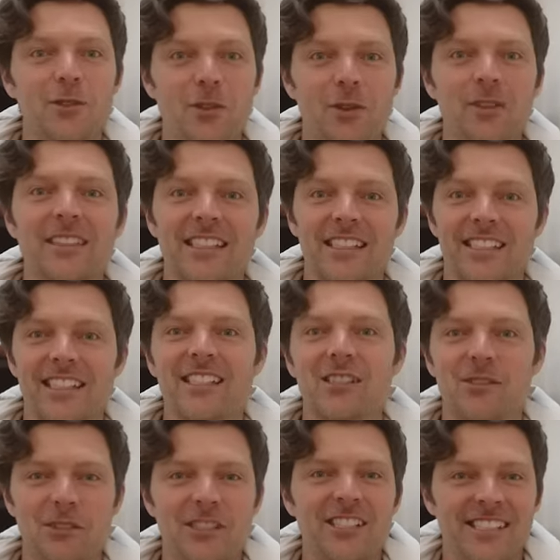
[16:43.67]
who told us. This
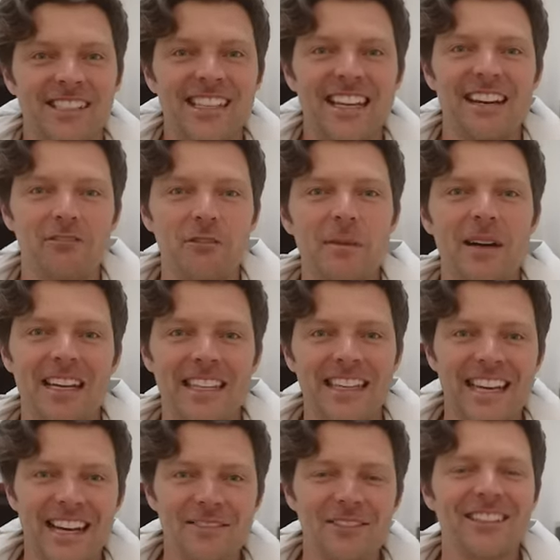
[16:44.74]
is what she's saying from behind the
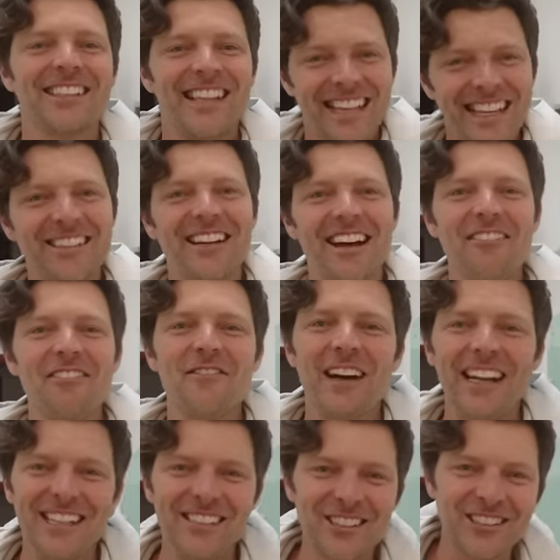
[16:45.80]
camera. Thank you to
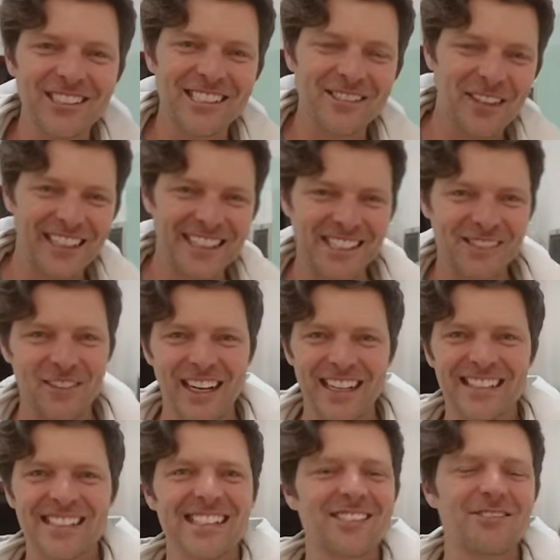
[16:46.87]
everybody who told us about these
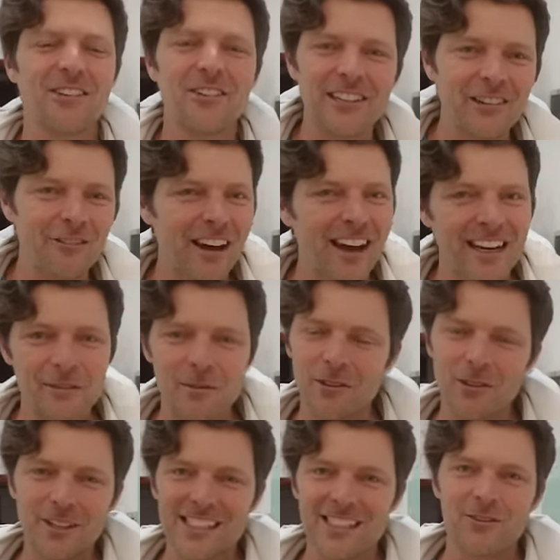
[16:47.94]
bikes because we wouldn't have found them if
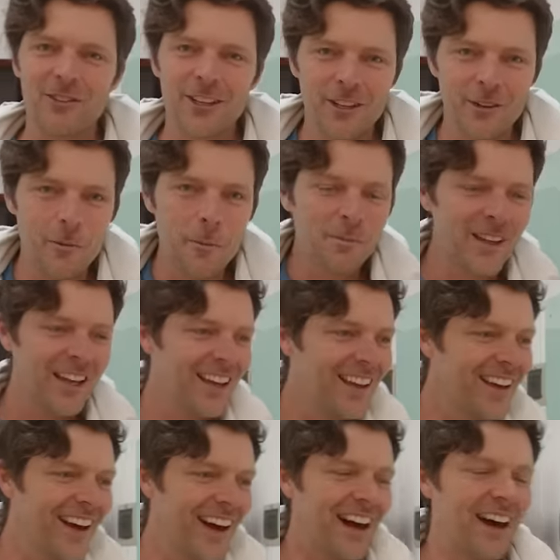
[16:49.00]
it wasn't for you.
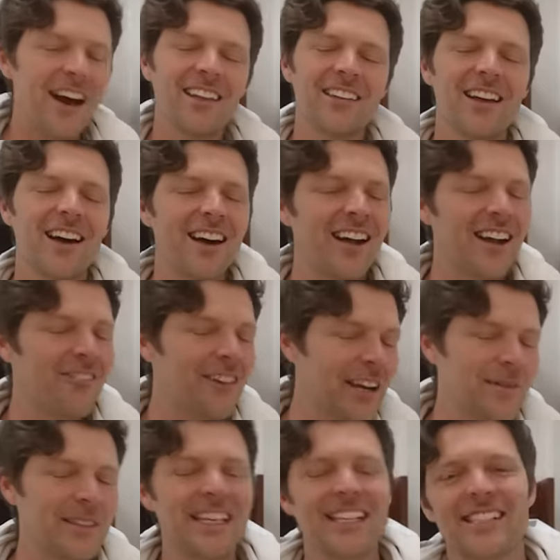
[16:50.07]
Uh, I uh, had a lot of
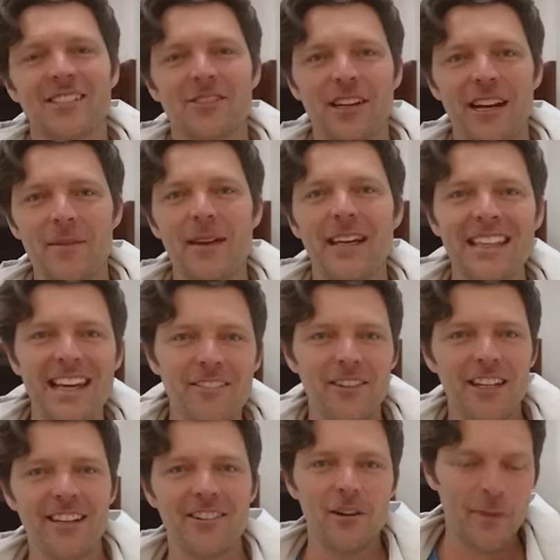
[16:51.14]
recommendations when I made that
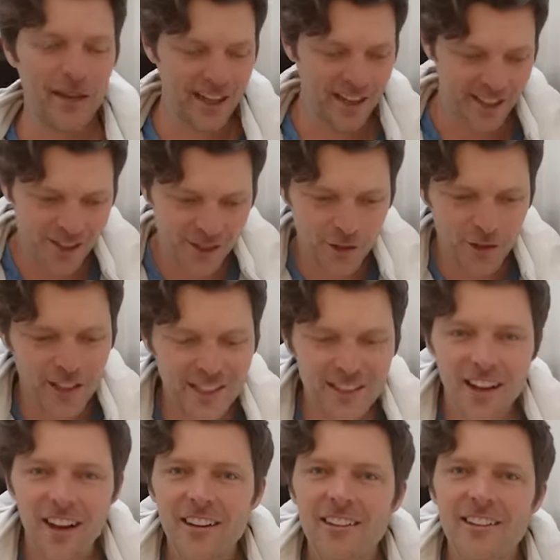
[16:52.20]
video about our storage
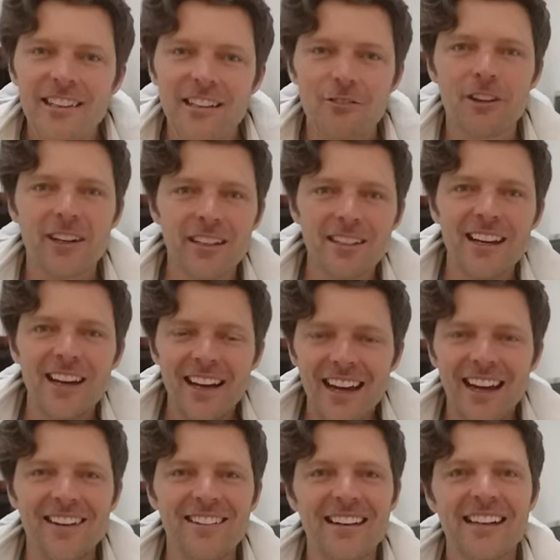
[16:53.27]
locker in the front
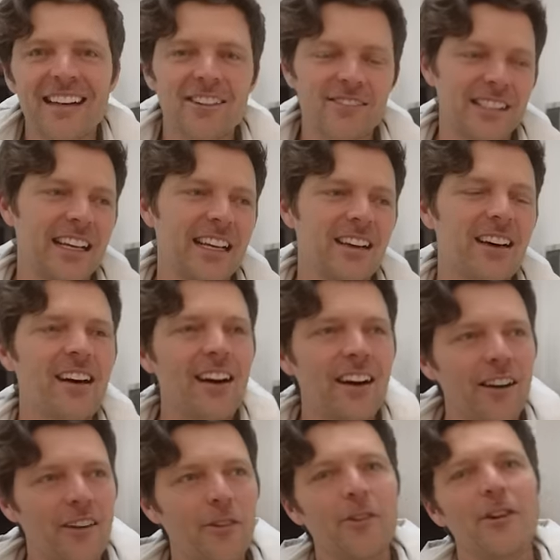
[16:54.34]
area. I was like,
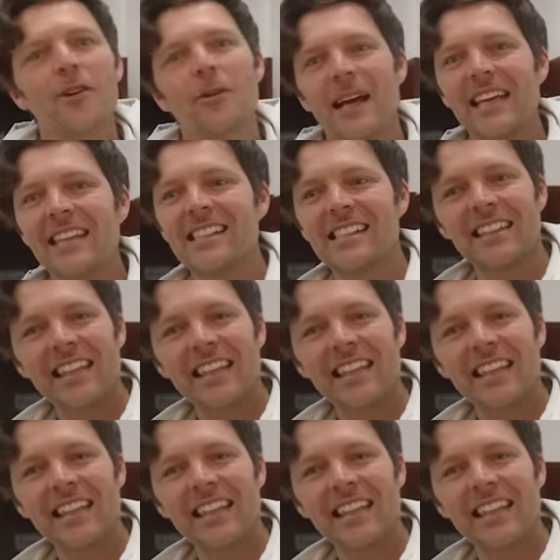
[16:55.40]
oh, we had these